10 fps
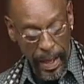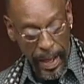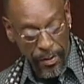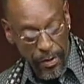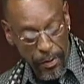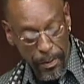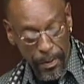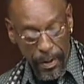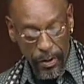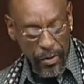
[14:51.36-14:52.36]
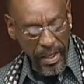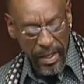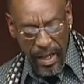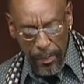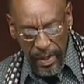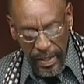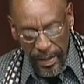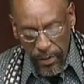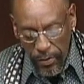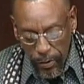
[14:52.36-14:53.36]
And you cannot
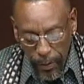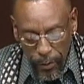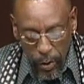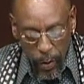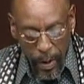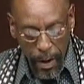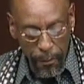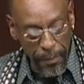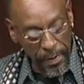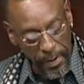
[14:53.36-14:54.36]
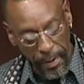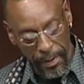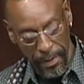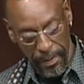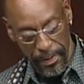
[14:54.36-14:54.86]
believe the 2 of you go out for dinner.